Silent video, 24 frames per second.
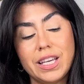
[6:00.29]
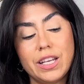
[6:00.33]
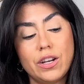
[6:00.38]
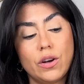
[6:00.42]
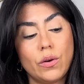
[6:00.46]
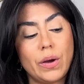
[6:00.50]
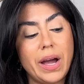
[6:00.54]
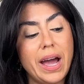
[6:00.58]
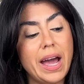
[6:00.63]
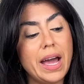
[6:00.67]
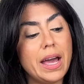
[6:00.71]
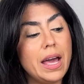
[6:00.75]

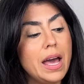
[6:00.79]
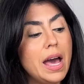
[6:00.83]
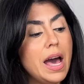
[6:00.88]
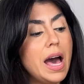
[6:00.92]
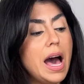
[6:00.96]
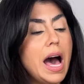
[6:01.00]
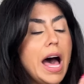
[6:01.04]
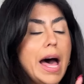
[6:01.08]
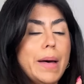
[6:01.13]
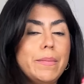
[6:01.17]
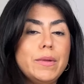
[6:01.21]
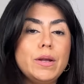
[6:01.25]
okay?
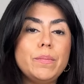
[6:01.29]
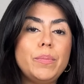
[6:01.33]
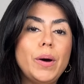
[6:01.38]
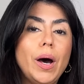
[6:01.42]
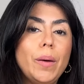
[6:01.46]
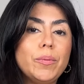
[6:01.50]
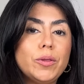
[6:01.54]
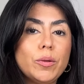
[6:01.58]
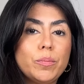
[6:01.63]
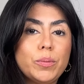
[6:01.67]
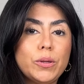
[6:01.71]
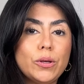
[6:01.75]
I'm going to
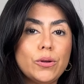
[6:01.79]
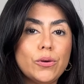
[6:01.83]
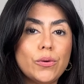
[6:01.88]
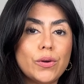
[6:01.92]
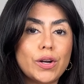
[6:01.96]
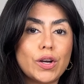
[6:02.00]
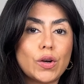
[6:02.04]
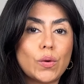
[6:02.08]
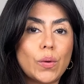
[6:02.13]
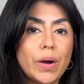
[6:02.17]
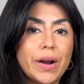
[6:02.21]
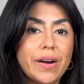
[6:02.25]
pop the Pluto
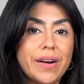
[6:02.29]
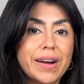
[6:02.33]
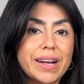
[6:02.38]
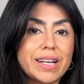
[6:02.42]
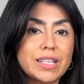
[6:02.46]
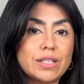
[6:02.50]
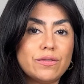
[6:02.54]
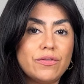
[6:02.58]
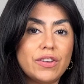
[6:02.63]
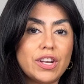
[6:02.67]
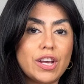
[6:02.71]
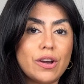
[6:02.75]
in
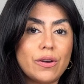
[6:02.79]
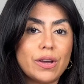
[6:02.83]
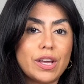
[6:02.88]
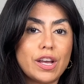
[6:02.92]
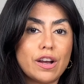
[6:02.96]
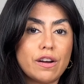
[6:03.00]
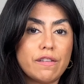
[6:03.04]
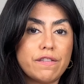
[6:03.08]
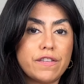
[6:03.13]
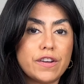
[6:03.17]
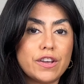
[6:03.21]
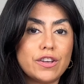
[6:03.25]
Aquarius video
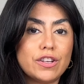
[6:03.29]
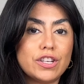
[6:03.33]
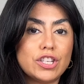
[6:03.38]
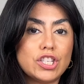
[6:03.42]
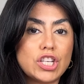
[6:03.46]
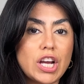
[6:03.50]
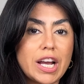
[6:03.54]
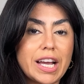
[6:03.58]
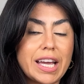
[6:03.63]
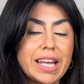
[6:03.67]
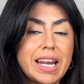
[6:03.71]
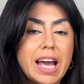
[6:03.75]
here for you to
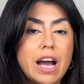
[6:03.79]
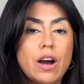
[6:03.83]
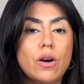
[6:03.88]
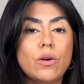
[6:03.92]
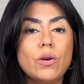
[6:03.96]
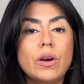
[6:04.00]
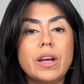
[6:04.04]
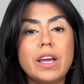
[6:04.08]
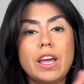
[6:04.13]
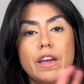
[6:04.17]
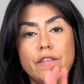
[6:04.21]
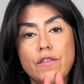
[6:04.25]
check it
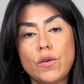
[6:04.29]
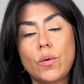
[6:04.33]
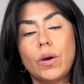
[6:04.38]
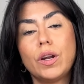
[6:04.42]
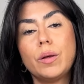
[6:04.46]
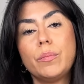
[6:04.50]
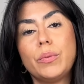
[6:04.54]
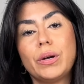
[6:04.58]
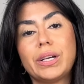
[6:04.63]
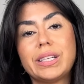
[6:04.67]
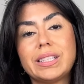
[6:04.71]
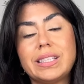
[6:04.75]
out. If you want
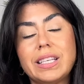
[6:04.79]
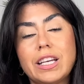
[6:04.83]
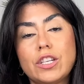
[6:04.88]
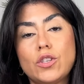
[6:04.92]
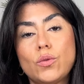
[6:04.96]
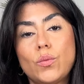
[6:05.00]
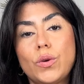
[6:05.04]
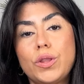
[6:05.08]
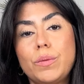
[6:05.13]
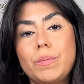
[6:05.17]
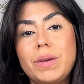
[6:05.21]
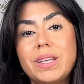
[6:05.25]
to book a
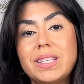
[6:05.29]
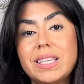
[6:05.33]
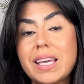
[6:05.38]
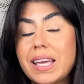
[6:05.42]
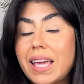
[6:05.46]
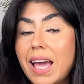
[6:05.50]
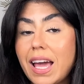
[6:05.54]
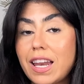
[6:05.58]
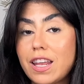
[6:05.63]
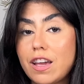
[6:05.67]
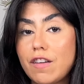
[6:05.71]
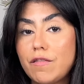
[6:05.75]
session with me,
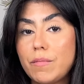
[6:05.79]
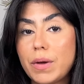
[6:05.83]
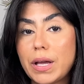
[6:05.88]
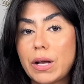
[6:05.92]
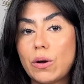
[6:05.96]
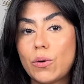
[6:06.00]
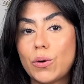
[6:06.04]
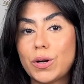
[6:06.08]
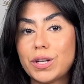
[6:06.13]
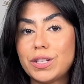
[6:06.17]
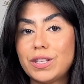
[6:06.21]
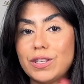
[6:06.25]
take any of my
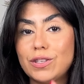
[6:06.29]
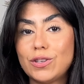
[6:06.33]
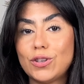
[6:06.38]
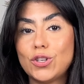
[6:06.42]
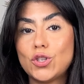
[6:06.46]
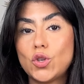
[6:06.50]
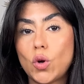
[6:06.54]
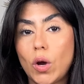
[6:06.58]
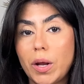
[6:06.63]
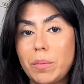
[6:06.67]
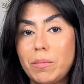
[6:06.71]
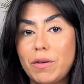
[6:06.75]
courses, or
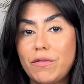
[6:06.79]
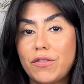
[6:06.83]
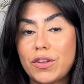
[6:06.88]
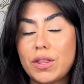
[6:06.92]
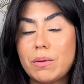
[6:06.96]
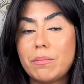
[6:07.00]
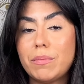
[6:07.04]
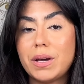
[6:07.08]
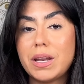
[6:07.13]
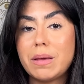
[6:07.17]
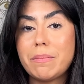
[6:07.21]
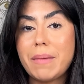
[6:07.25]
join me for
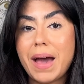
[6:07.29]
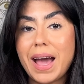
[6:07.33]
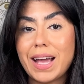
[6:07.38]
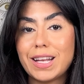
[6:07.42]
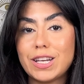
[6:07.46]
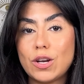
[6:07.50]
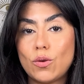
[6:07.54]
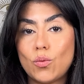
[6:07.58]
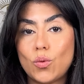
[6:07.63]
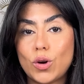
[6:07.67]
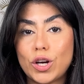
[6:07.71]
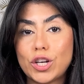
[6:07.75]
the Money
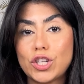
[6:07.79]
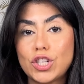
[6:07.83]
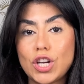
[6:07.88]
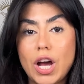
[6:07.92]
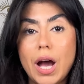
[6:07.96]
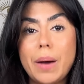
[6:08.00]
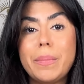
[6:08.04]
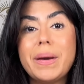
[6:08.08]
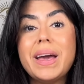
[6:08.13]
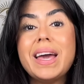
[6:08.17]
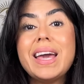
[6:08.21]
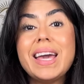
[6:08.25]
Magnet
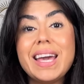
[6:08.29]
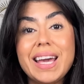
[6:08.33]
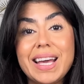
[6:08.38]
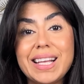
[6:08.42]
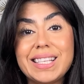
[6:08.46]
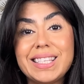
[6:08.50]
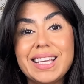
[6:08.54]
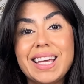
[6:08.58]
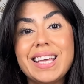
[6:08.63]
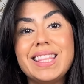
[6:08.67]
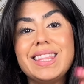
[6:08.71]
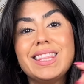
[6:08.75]
Workshop,
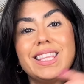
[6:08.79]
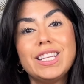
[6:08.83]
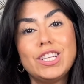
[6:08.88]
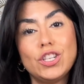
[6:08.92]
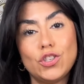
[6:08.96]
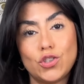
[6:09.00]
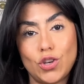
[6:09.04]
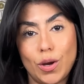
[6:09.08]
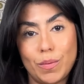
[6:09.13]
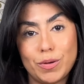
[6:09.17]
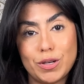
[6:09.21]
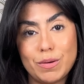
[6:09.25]
it's in the
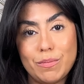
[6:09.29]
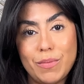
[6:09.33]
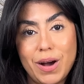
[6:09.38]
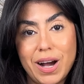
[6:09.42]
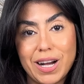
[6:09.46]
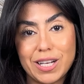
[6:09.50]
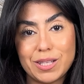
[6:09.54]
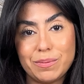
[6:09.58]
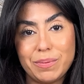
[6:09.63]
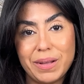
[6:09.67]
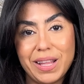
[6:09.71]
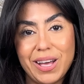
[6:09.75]
description
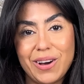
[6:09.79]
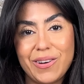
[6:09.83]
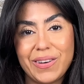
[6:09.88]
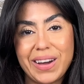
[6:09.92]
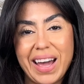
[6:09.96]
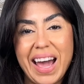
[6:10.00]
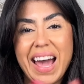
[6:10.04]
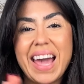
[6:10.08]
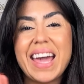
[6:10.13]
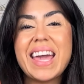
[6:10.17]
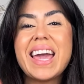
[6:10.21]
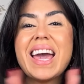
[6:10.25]
box below,
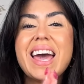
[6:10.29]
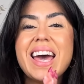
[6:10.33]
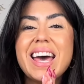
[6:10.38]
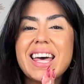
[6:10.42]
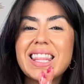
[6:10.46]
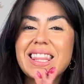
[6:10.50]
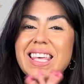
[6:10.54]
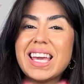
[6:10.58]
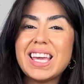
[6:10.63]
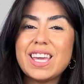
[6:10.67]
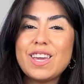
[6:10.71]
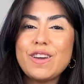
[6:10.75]
okay?
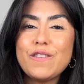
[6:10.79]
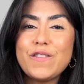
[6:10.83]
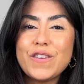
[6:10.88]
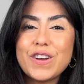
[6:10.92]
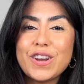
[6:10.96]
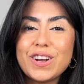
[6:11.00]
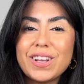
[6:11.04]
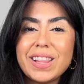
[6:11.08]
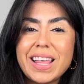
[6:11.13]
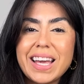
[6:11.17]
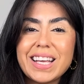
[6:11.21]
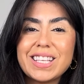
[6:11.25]
Thank you for
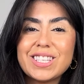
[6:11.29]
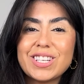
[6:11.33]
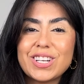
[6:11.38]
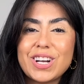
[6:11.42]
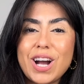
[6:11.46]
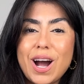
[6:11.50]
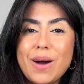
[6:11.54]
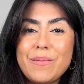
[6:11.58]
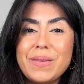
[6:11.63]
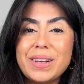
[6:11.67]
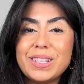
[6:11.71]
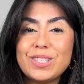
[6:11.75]
your likes, your
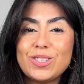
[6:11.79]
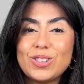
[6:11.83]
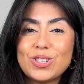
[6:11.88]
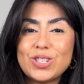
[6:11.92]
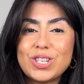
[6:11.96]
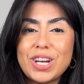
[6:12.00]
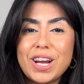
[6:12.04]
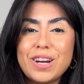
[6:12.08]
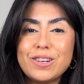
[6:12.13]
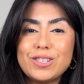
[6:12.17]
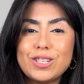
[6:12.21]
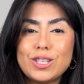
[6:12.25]
comments, your
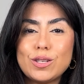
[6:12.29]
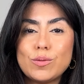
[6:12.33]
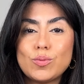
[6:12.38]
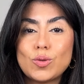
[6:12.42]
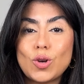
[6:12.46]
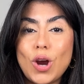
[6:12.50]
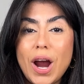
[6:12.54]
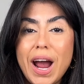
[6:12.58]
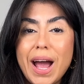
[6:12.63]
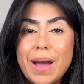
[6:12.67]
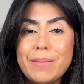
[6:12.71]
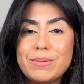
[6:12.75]
shares,
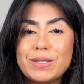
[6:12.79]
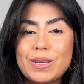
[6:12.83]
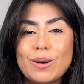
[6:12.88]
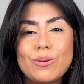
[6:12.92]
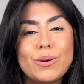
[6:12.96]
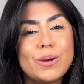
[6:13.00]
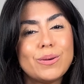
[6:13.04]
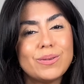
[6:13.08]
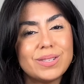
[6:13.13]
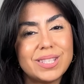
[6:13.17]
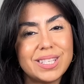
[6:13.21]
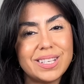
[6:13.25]
subscribes.
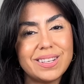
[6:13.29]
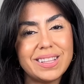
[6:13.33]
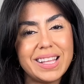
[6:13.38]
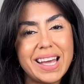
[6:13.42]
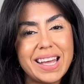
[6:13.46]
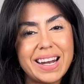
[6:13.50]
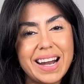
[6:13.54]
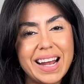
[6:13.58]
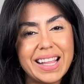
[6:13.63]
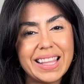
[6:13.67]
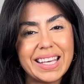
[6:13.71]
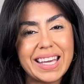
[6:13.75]
We will see you
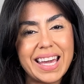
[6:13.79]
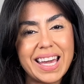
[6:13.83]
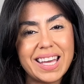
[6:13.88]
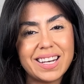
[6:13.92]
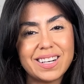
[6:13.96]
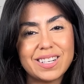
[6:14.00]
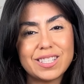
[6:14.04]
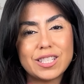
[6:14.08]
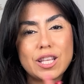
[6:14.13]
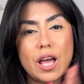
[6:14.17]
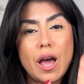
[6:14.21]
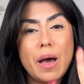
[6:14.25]
later,
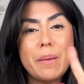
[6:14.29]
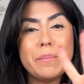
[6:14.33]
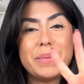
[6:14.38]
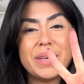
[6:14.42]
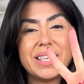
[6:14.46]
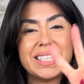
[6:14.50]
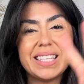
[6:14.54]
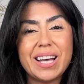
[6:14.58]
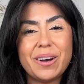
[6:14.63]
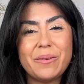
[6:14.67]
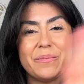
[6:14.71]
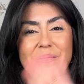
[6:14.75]
alligators.
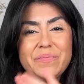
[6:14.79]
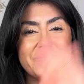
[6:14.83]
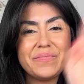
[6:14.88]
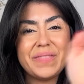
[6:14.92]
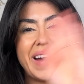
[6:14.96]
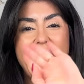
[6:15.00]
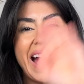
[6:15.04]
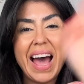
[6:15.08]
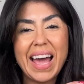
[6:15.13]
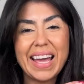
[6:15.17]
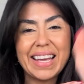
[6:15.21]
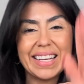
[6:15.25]
Peace out.
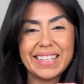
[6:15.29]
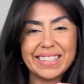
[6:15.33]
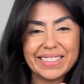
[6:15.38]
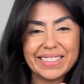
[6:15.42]
Bye.